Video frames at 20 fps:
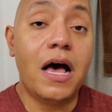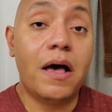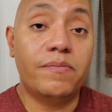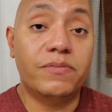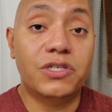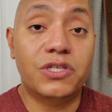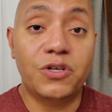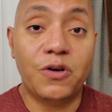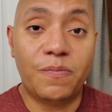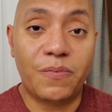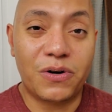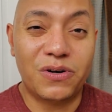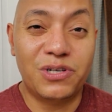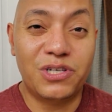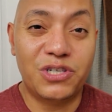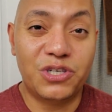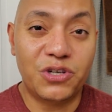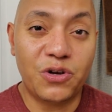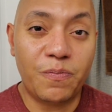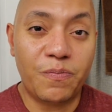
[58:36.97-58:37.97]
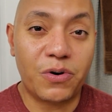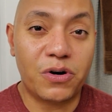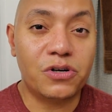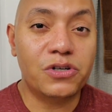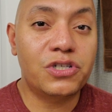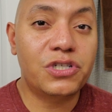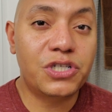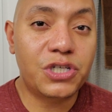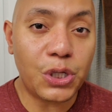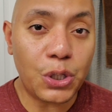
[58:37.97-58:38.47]
super, super
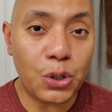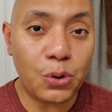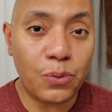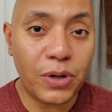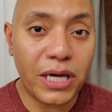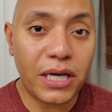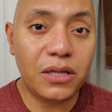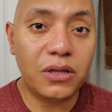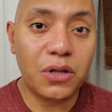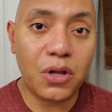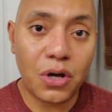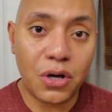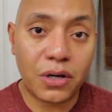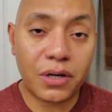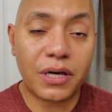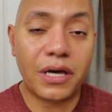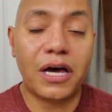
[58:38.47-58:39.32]
dewy look.